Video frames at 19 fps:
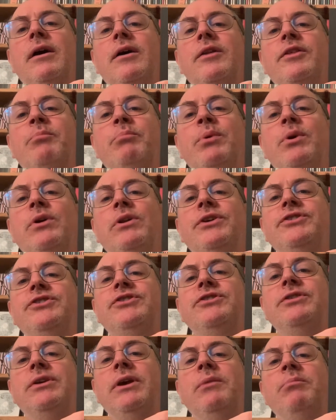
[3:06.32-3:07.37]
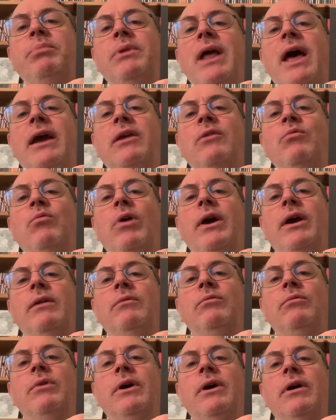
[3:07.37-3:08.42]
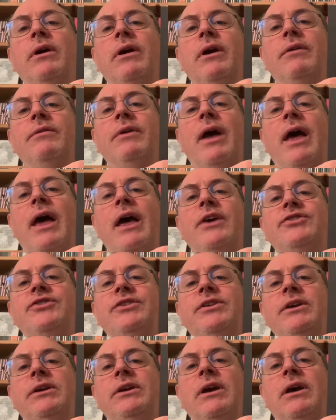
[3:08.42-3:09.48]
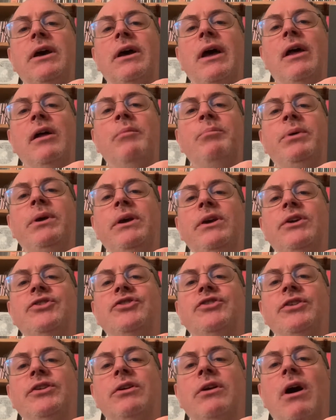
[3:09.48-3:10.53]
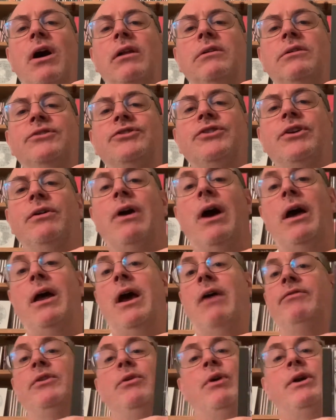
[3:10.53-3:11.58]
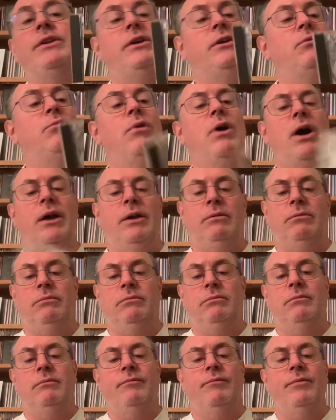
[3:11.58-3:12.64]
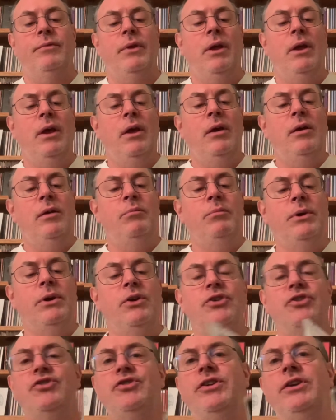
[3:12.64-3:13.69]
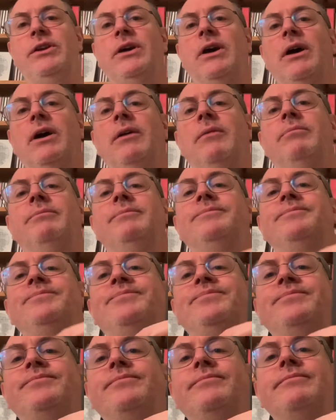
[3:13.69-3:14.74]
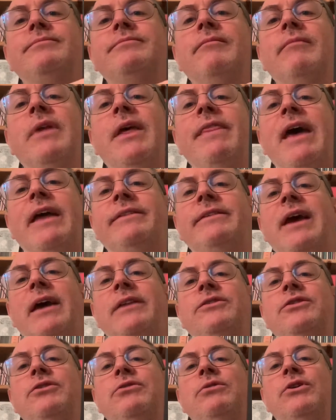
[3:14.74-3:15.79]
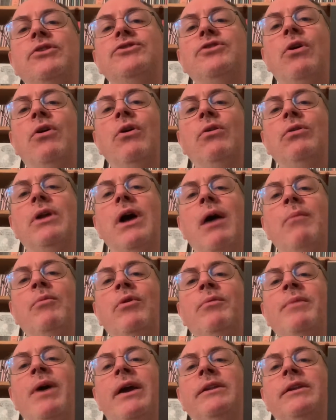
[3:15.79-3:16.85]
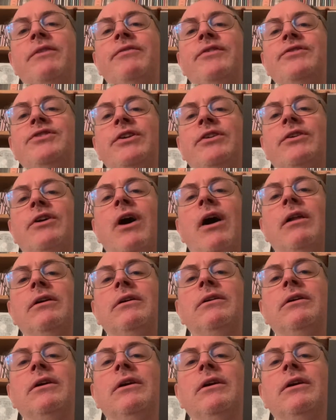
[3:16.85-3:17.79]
booklet's in black and white, whereas the LP is in color. So I have no idea why, because the that tattoo looks a whole lot more magnificent in color.